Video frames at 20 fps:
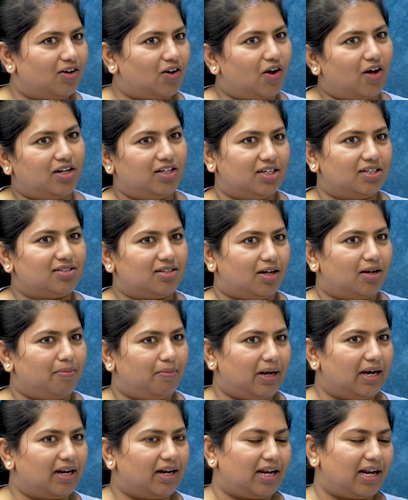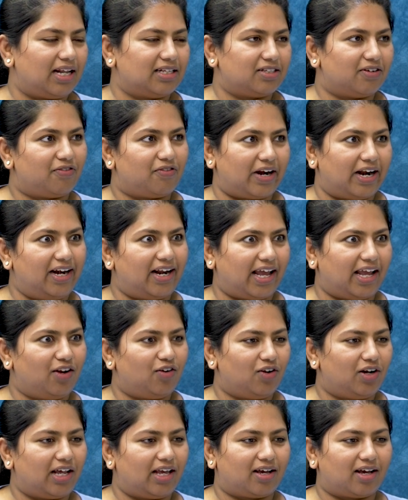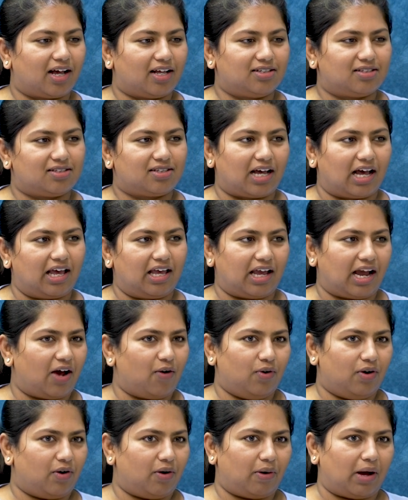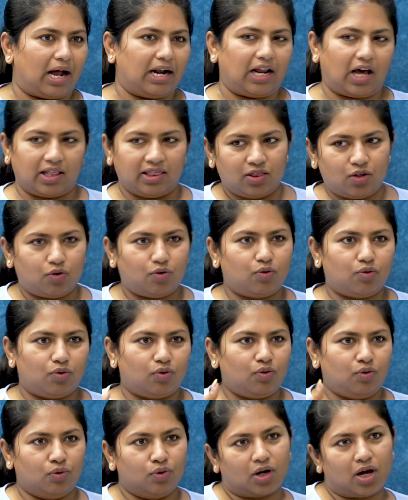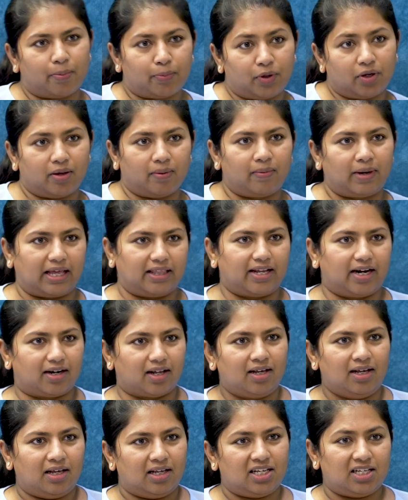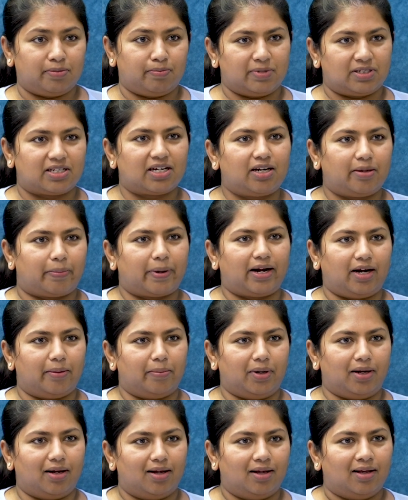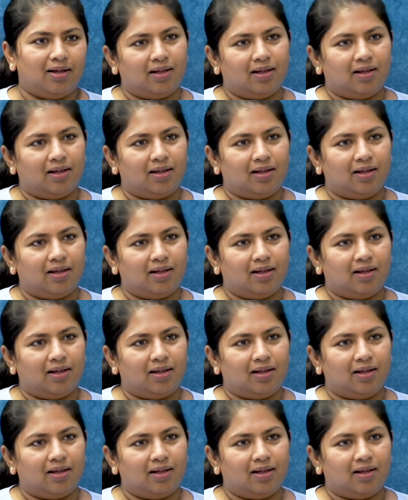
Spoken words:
not just on me, and then as a friend I know, like, as I have andru look up to him like that. He's Mr. Dependable.